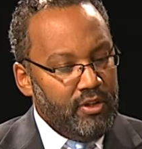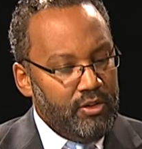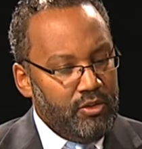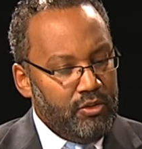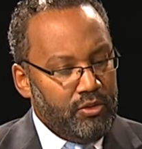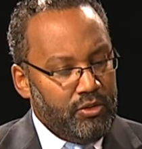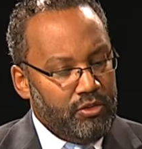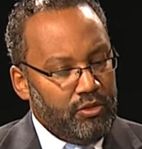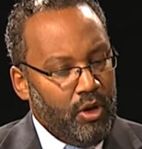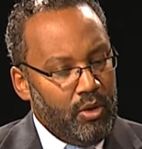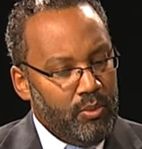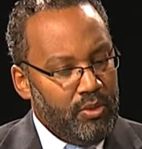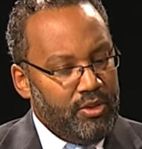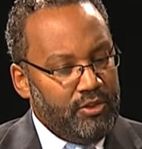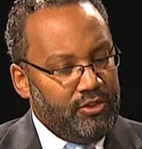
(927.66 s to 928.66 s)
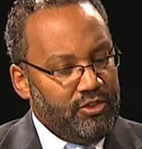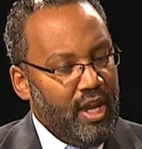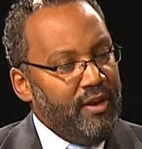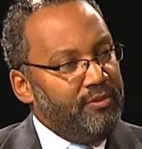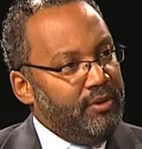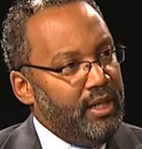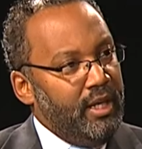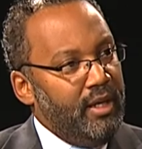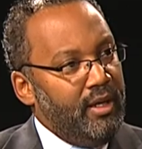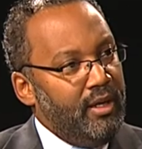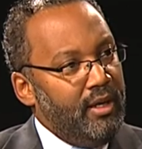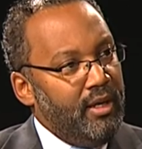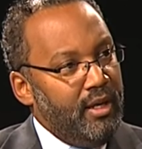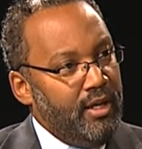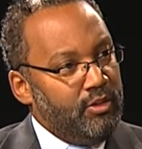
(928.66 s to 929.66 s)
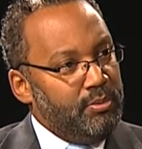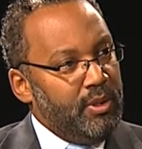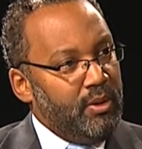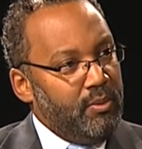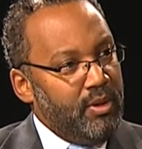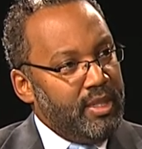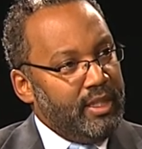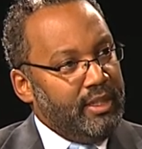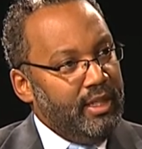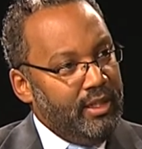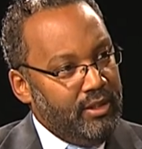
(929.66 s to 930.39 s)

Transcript: that usually start with safety as being one of the key